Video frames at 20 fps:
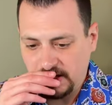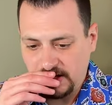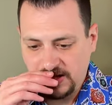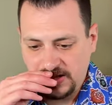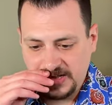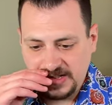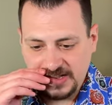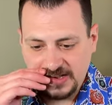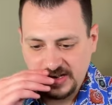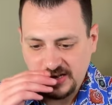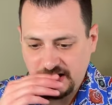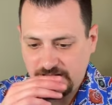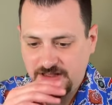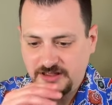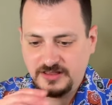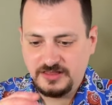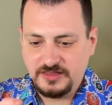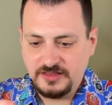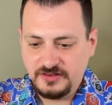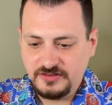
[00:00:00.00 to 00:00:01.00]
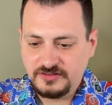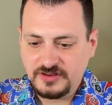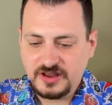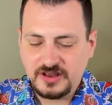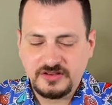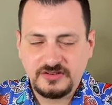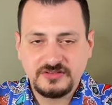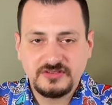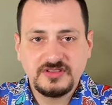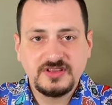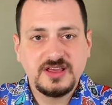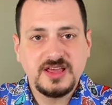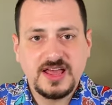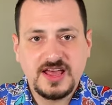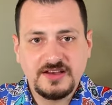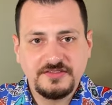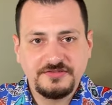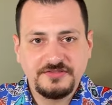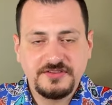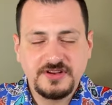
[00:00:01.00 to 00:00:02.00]
And this has the
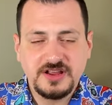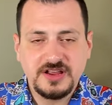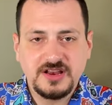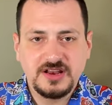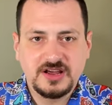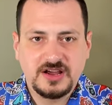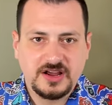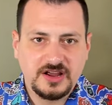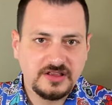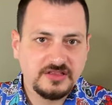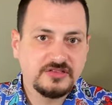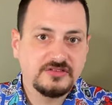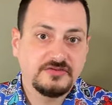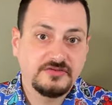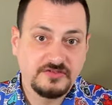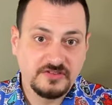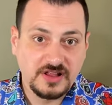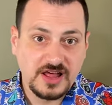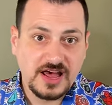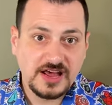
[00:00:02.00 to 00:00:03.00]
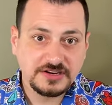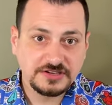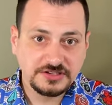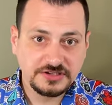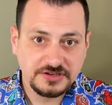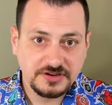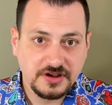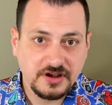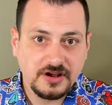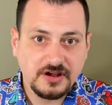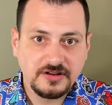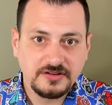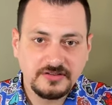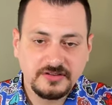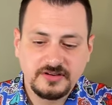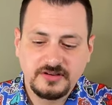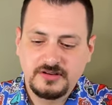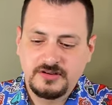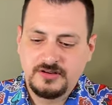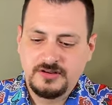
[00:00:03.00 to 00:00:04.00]
FD9, the flash
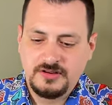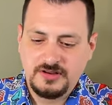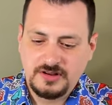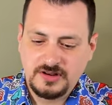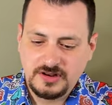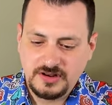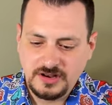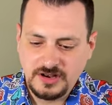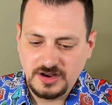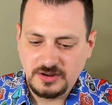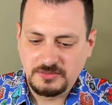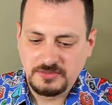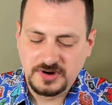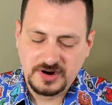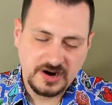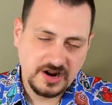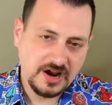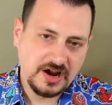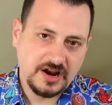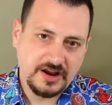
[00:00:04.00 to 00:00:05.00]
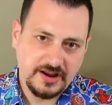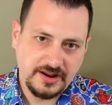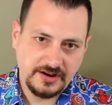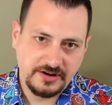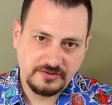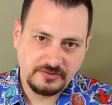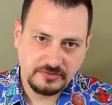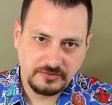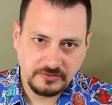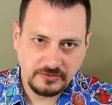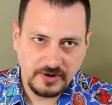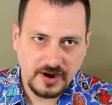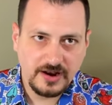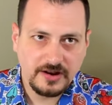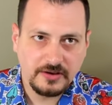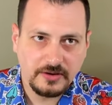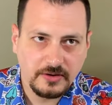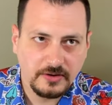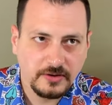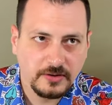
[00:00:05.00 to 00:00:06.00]
dot number 9
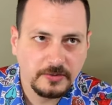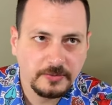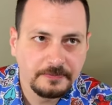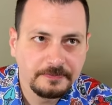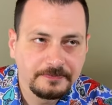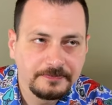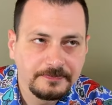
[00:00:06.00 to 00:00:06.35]
reticle.